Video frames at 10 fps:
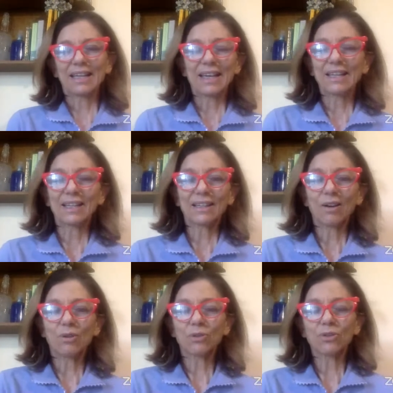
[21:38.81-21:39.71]
getting
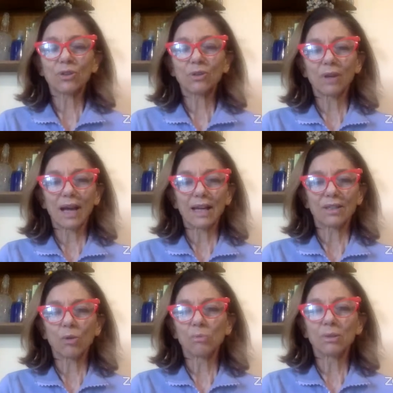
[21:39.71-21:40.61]
also a
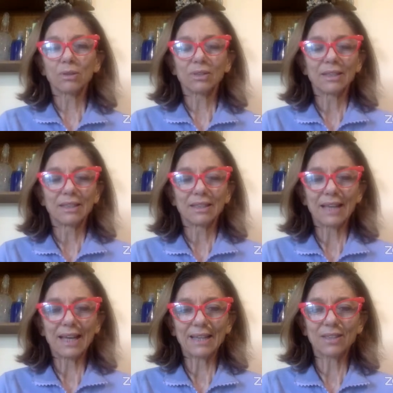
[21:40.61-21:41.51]
noble
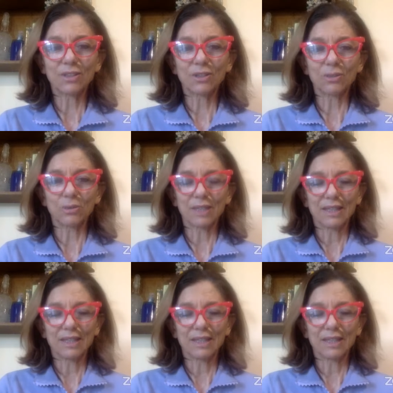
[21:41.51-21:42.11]
attitude.